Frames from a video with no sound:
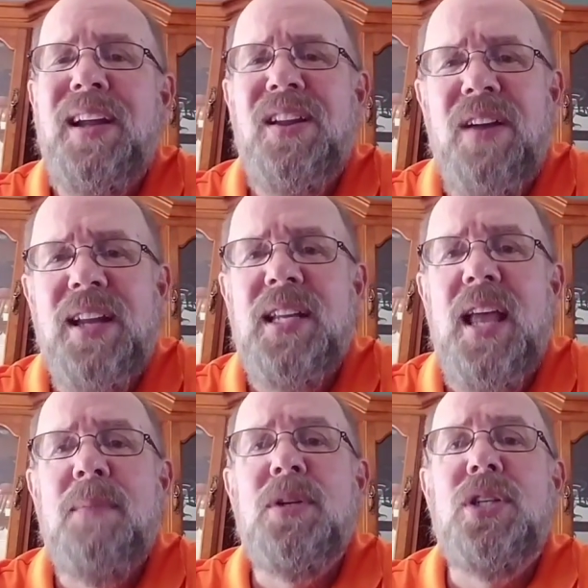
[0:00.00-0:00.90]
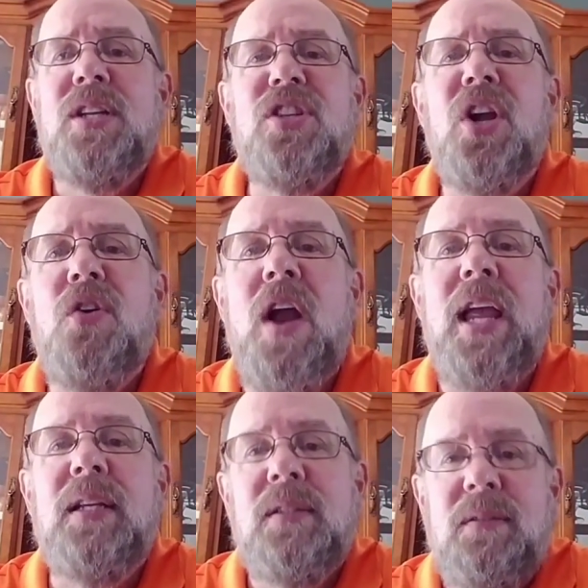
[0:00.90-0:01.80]
All right. Your ATM machines are
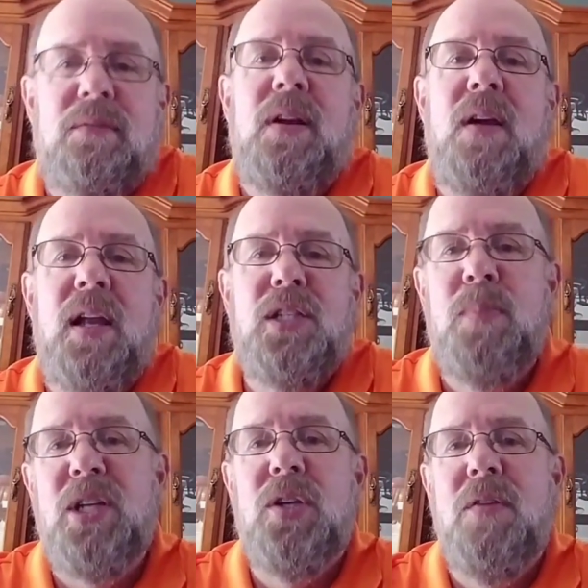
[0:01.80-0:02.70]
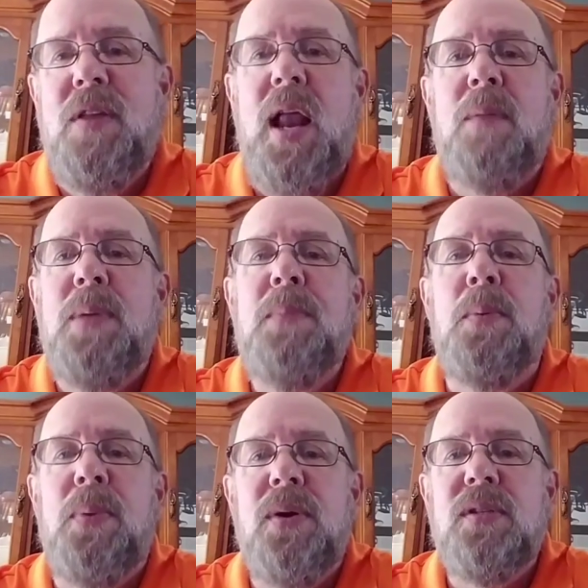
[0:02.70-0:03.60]
great. All right. Especially if you're not a
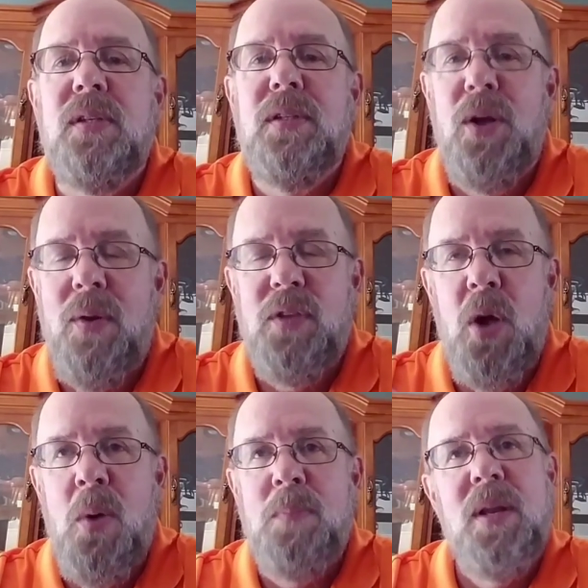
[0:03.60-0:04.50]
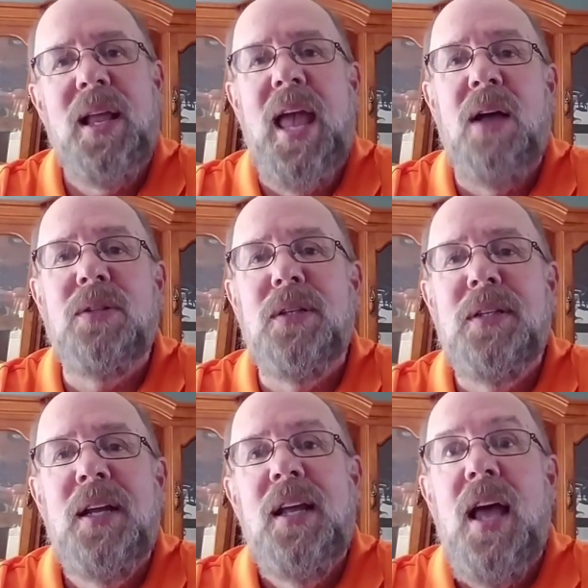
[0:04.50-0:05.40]
people person. You don't have to go up to the
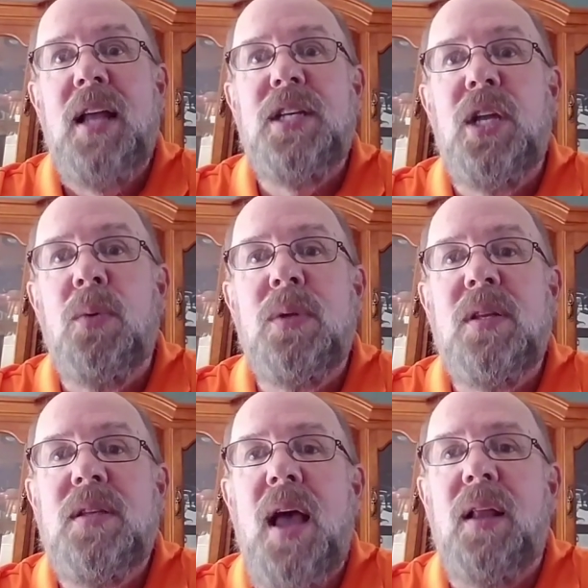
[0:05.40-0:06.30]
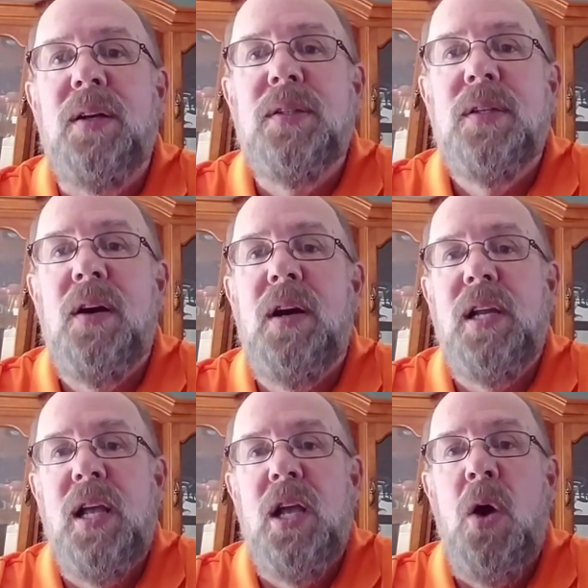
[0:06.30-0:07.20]
counter and deal with a teller. All right.
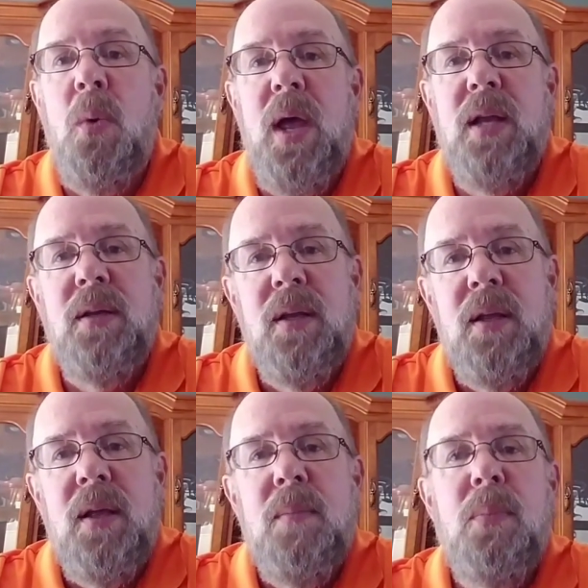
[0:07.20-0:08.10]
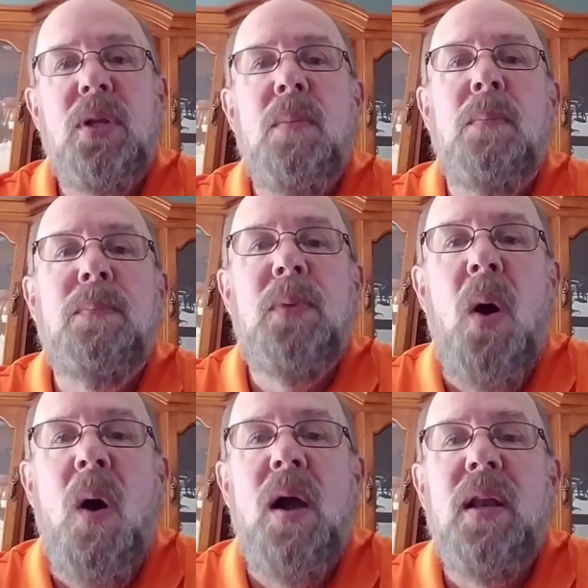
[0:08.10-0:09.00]
You can go in, put the
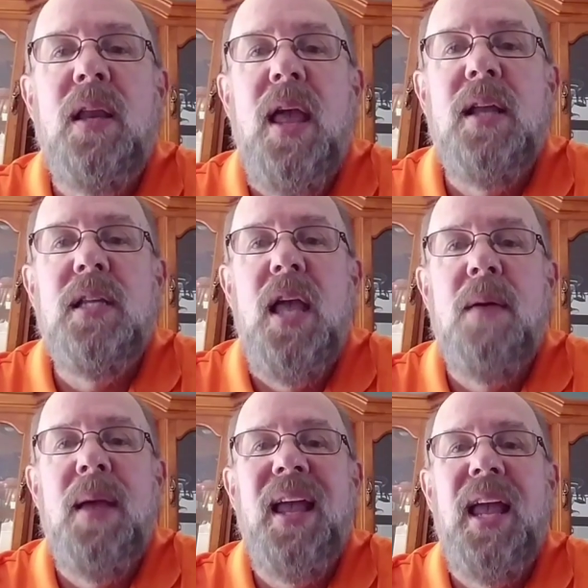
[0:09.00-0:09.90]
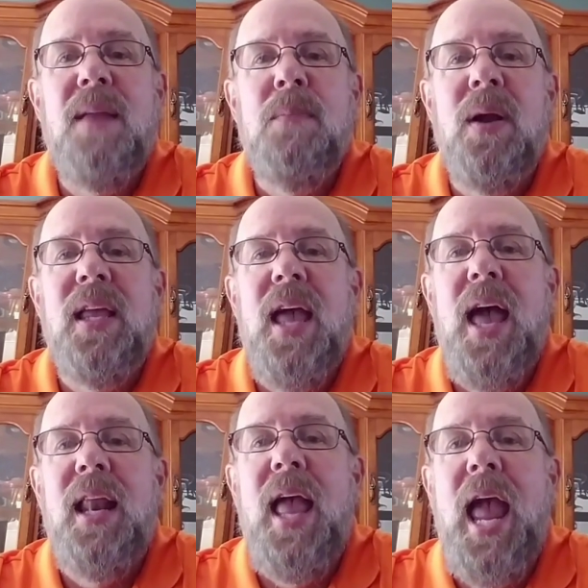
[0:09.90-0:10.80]
card in the ATM, and get money
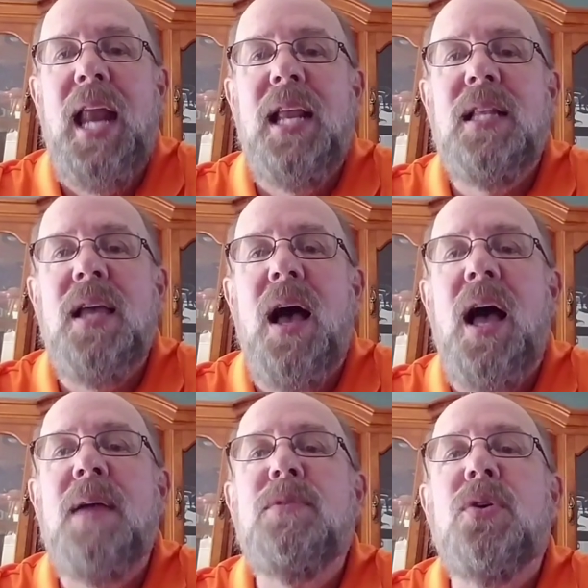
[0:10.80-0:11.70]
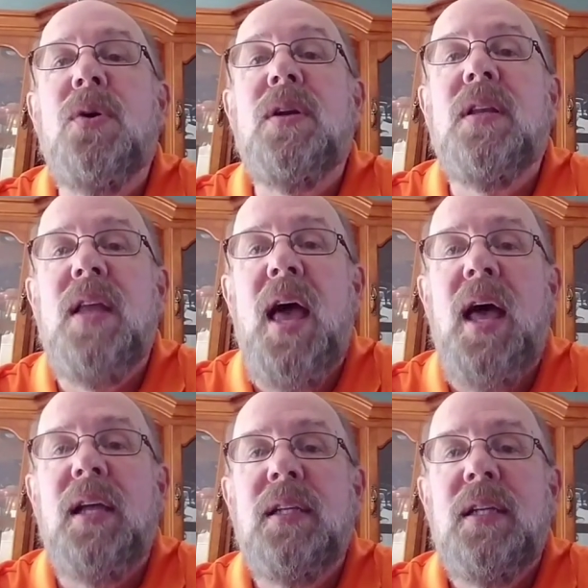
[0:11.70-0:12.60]
at any time during the
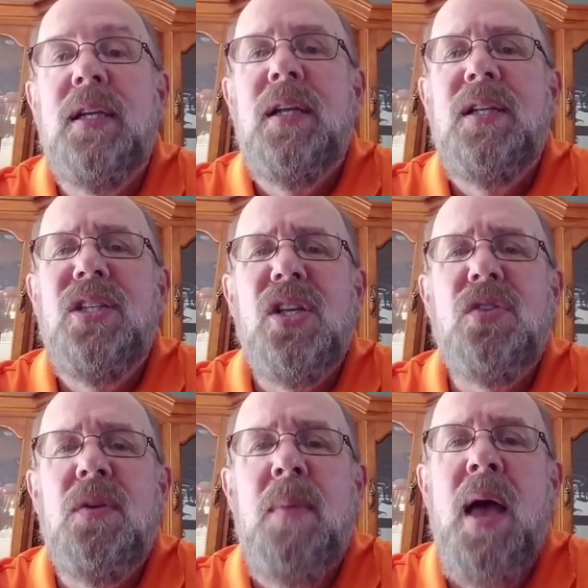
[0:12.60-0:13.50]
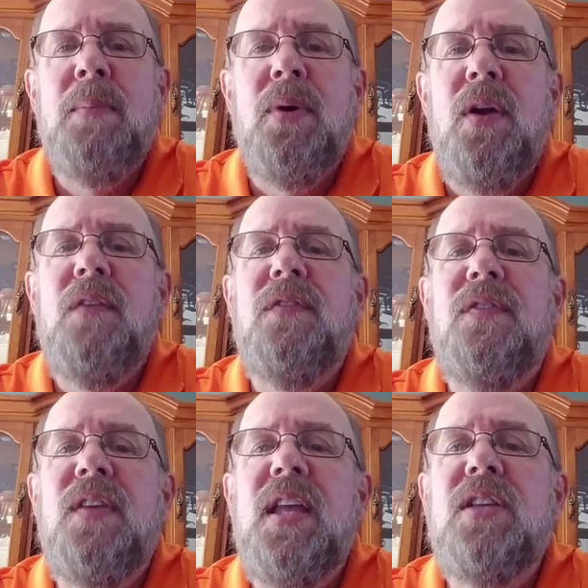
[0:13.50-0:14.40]
day. Just remember, if
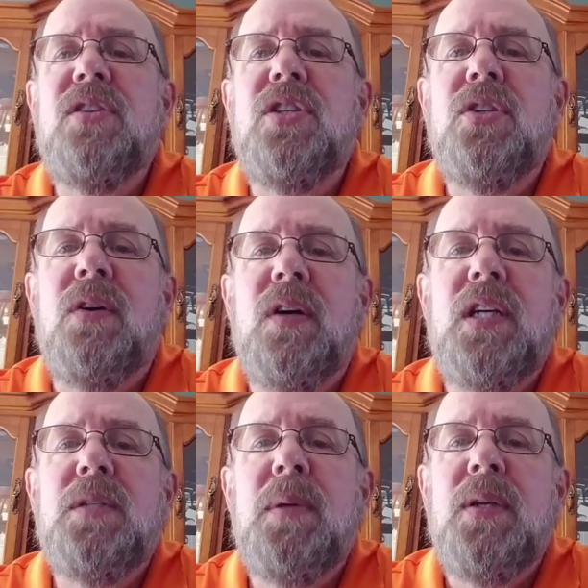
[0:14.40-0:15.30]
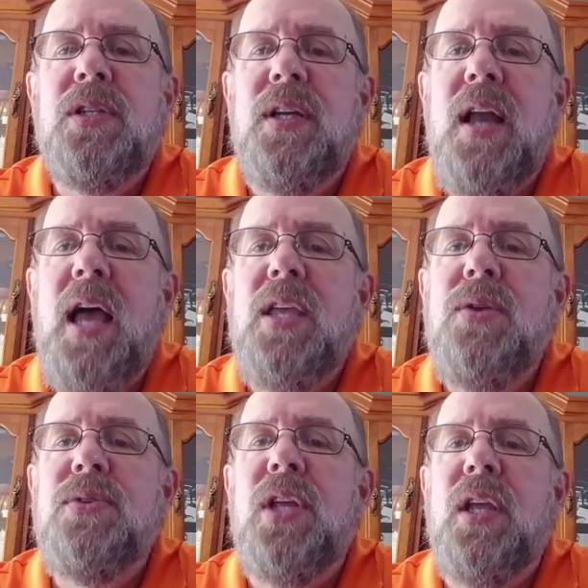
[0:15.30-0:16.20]
fees are charged because you're not
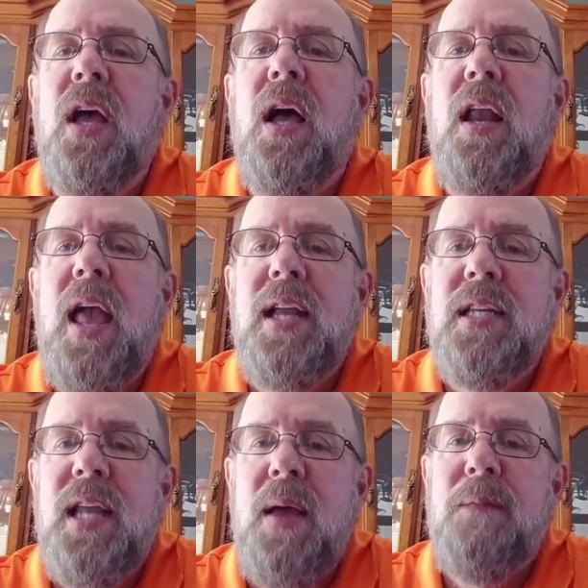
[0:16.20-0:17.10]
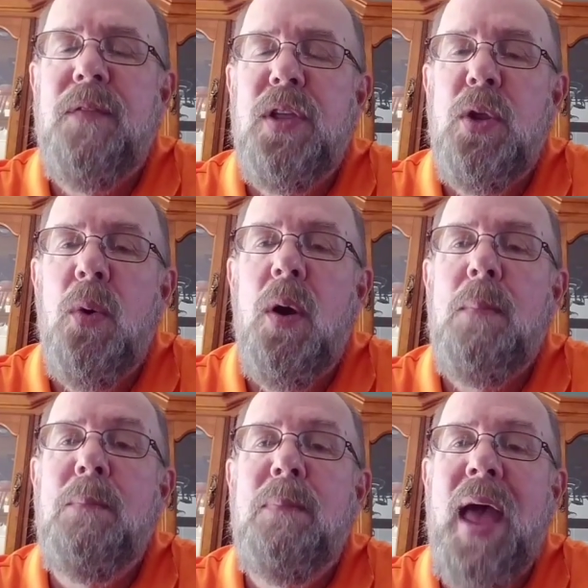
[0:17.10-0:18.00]
using an ATM for your
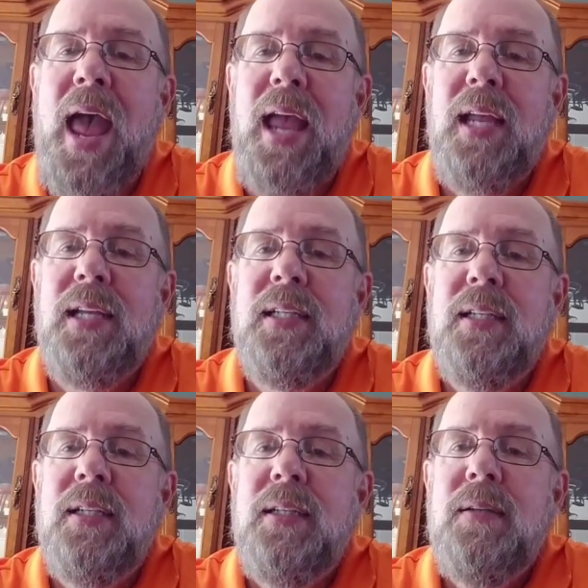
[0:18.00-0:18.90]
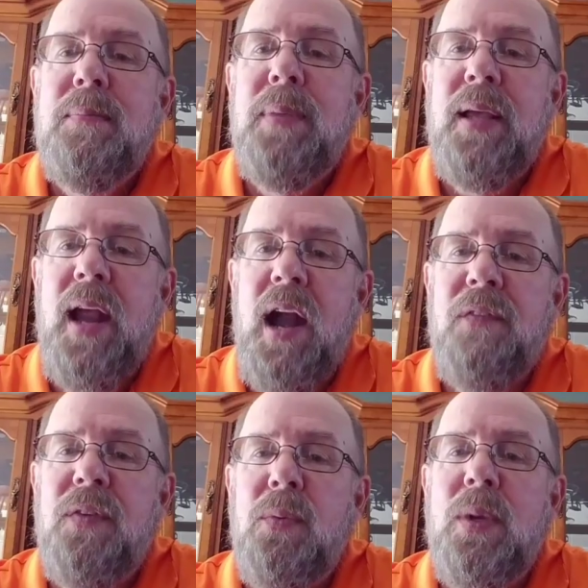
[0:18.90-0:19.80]
bank, be
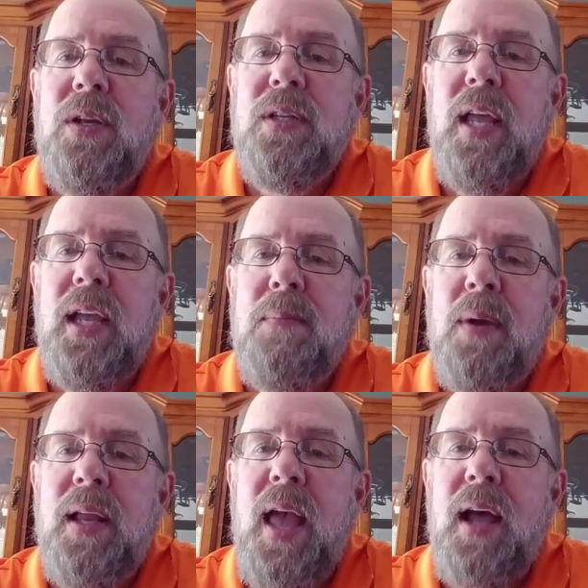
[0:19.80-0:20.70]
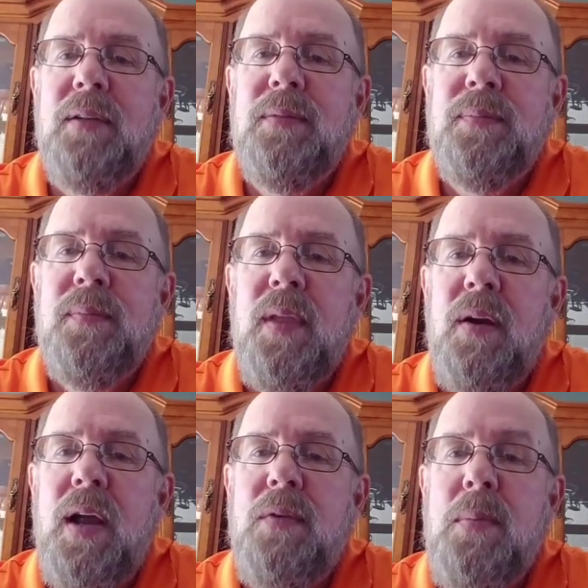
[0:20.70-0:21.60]
careful when you're taking money out.
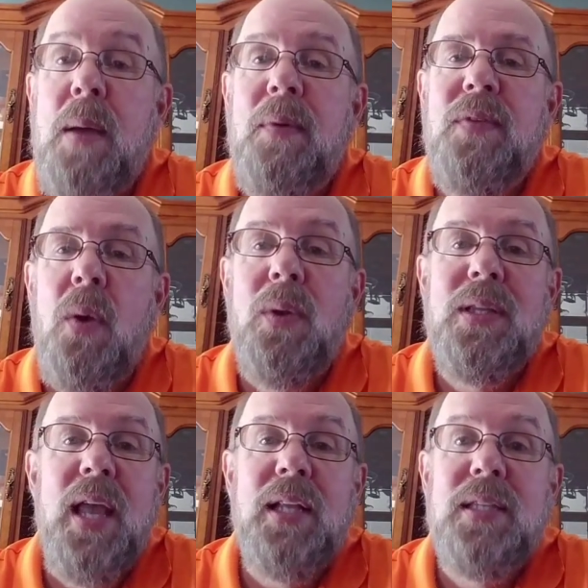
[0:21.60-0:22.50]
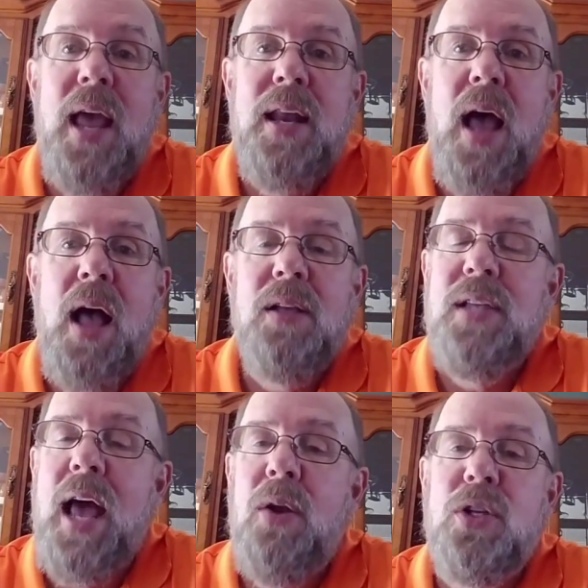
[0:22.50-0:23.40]
All right. Remember, if you only take $10
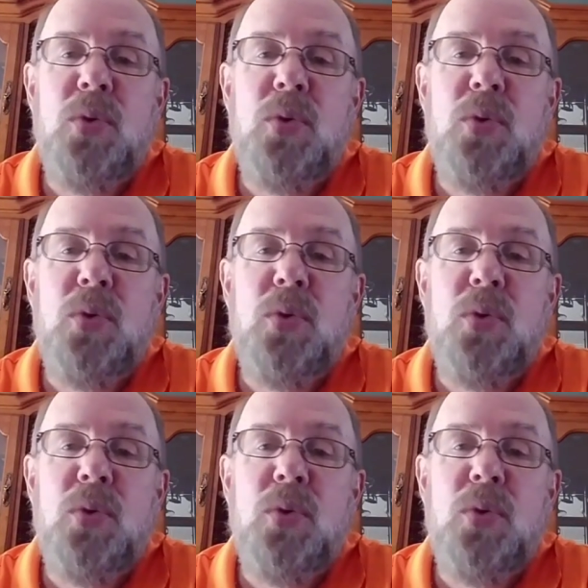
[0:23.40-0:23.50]
out or